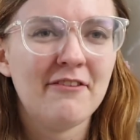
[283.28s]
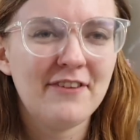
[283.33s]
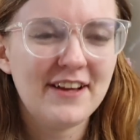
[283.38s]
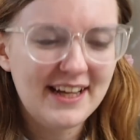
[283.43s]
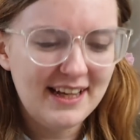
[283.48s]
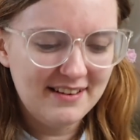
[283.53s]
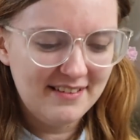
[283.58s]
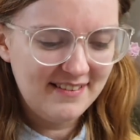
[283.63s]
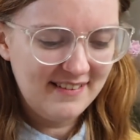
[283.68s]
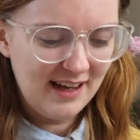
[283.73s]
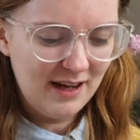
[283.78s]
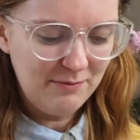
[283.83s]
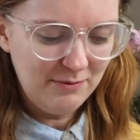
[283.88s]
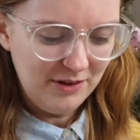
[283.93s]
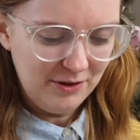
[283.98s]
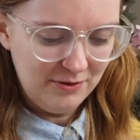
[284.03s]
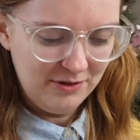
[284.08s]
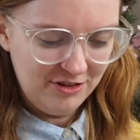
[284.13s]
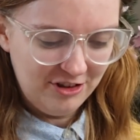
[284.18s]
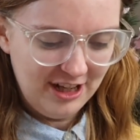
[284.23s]
think it's time
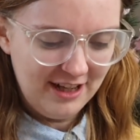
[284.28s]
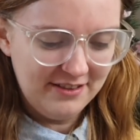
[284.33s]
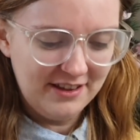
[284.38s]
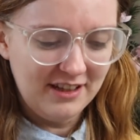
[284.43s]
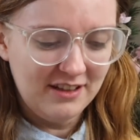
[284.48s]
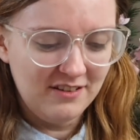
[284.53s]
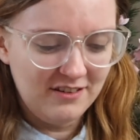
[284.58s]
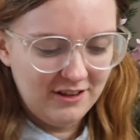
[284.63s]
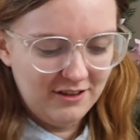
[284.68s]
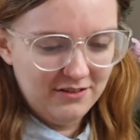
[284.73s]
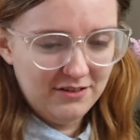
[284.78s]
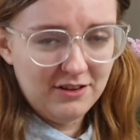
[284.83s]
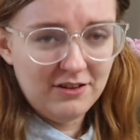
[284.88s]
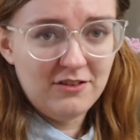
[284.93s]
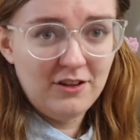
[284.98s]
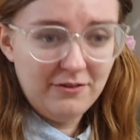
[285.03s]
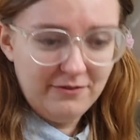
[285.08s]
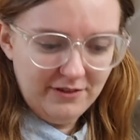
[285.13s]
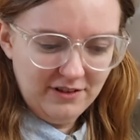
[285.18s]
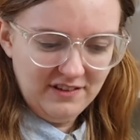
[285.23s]
that we share these. So there's
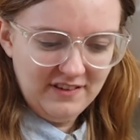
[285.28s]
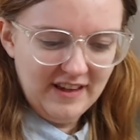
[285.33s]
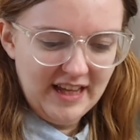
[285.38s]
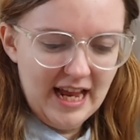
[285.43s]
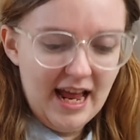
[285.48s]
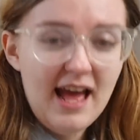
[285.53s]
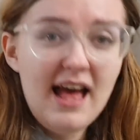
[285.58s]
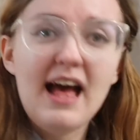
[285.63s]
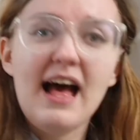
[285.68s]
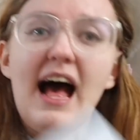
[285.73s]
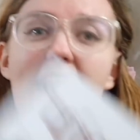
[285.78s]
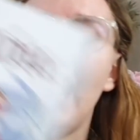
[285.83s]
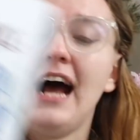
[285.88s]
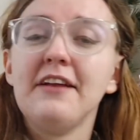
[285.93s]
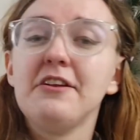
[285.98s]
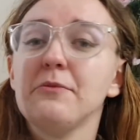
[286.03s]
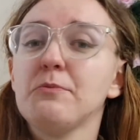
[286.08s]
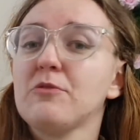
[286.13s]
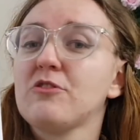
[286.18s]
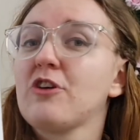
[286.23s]
obviously
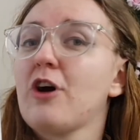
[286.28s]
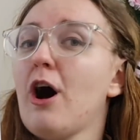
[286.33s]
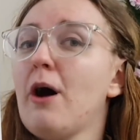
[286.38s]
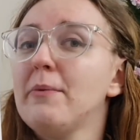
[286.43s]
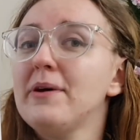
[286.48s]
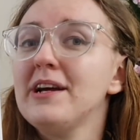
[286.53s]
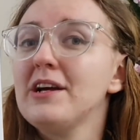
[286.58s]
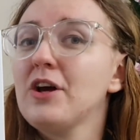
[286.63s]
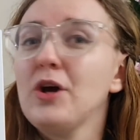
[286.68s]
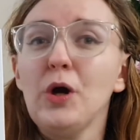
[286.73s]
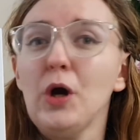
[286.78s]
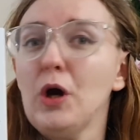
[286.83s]
Adam's comic,